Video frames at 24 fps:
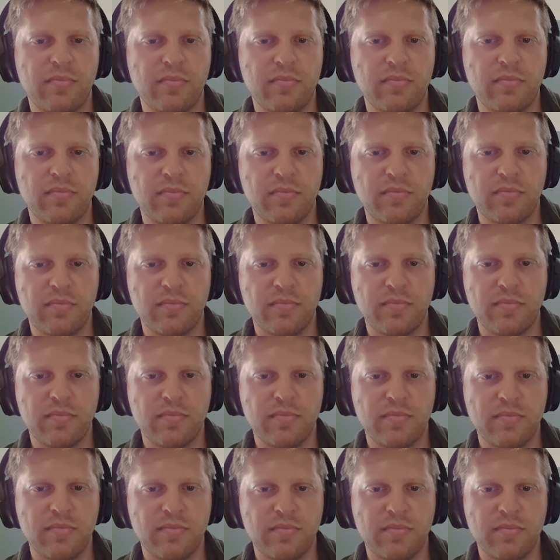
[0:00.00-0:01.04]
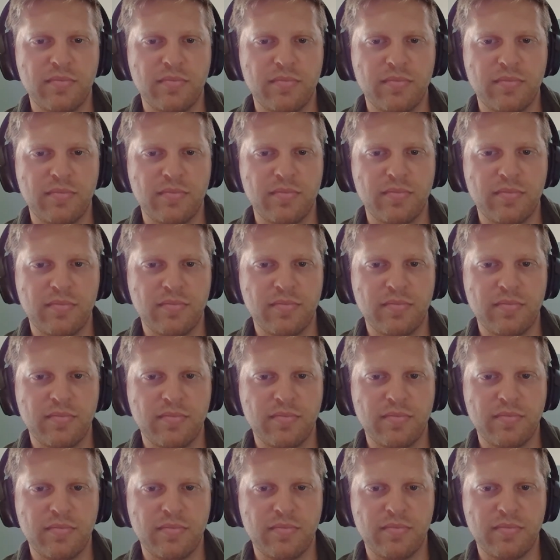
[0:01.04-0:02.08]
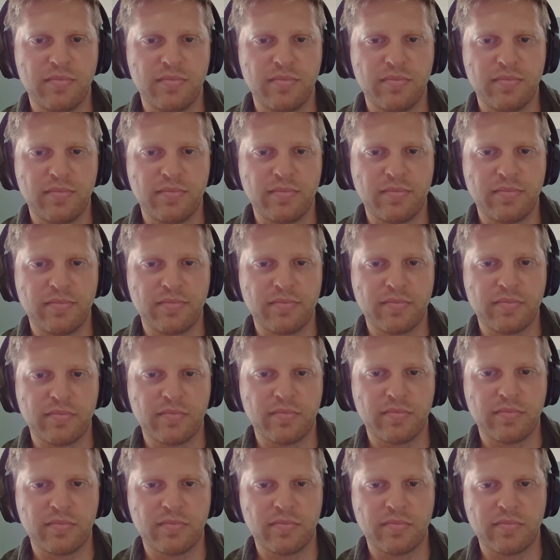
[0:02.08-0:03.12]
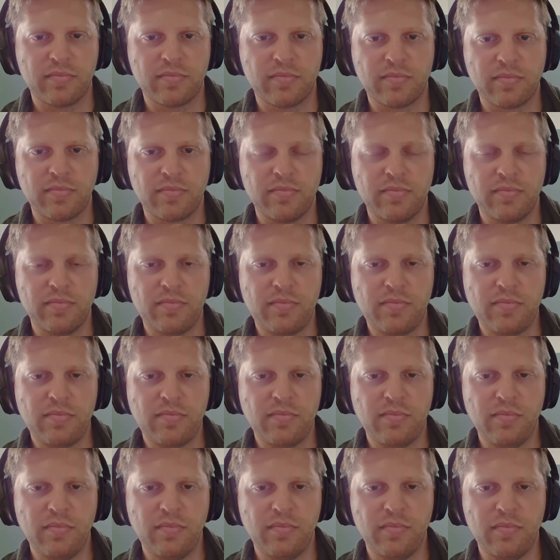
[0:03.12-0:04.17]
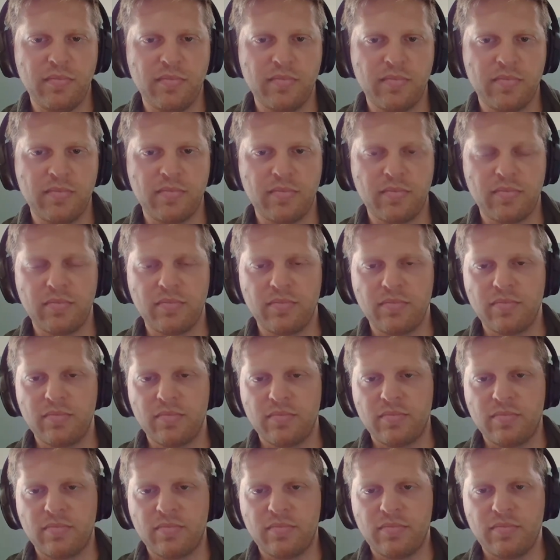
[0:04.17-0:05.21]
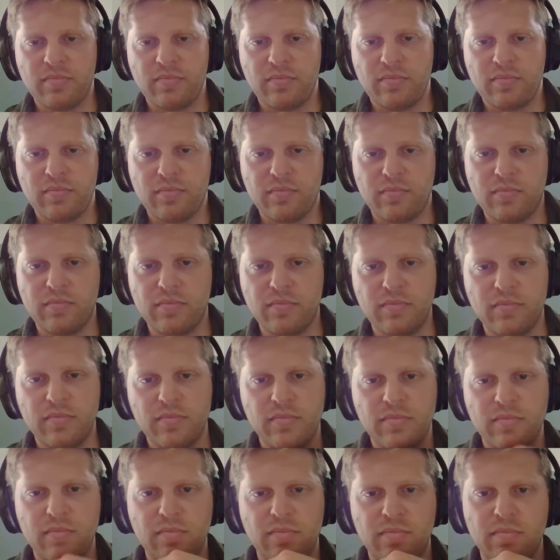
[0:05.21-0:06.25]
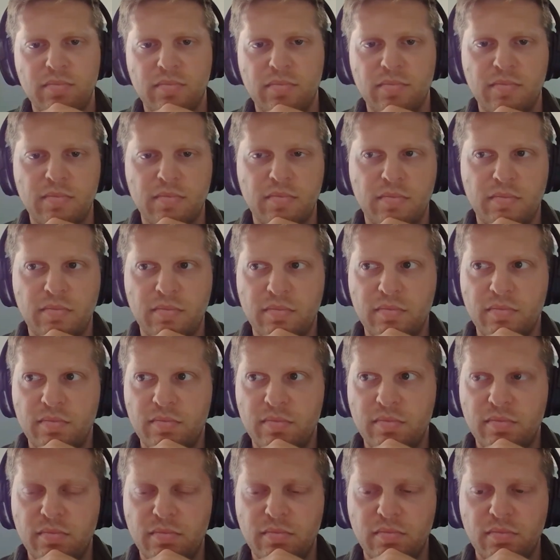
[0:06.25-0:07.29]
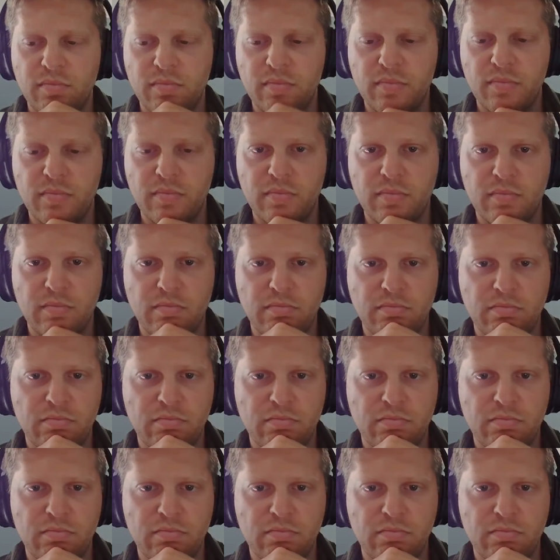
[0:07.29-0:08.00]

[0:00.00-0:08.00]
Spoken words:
(silent)